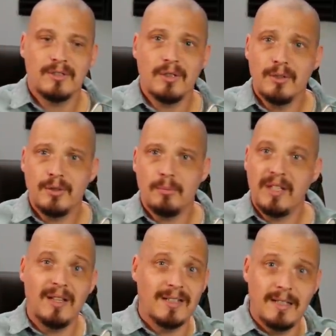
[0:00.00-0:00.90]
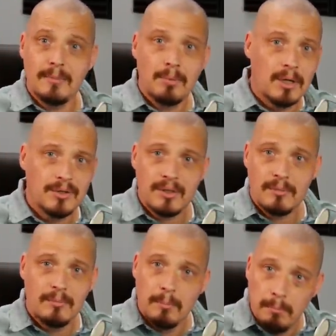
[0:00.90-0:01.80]
is there used to be like
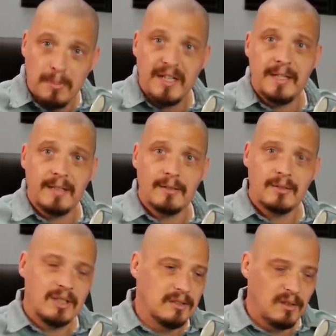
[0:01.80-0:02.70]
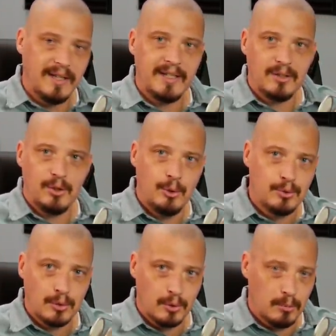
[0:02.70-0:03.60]
in-person meetings, these Linux
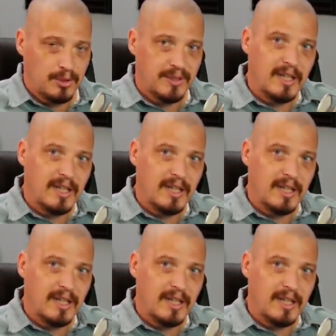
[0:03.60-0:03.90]
user groups.